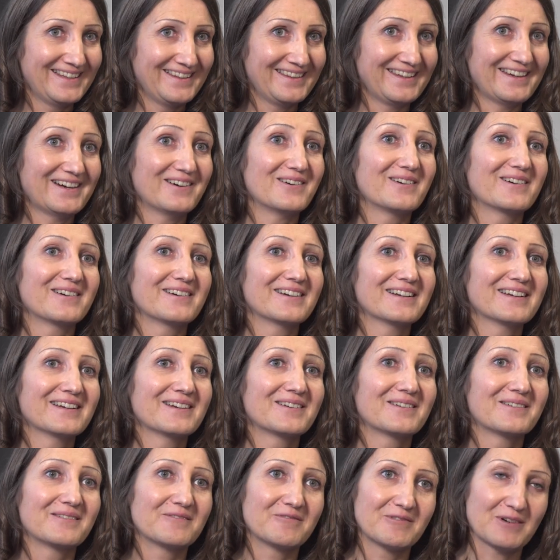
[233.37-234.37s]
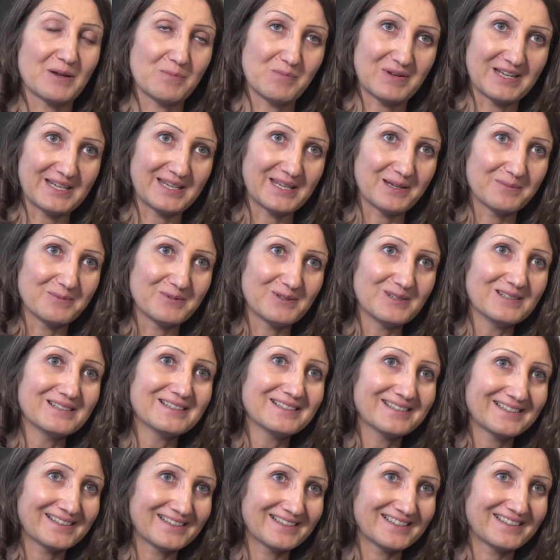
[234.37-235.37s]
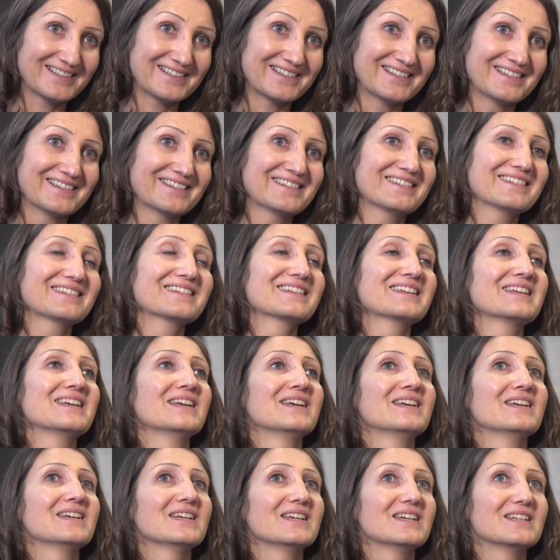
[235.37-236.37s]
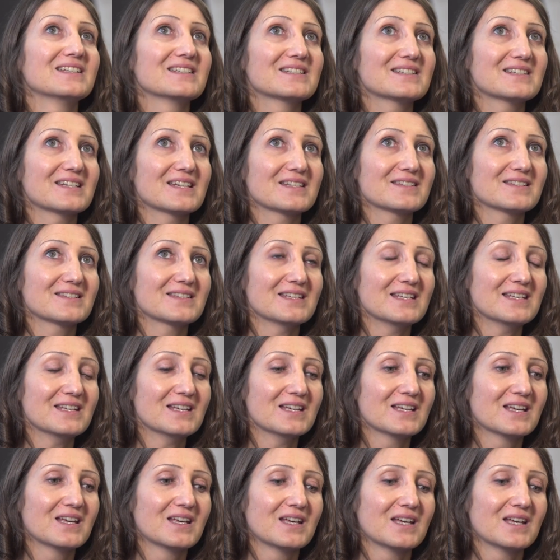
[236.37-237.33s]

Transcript: they are replicable uh, in the testing.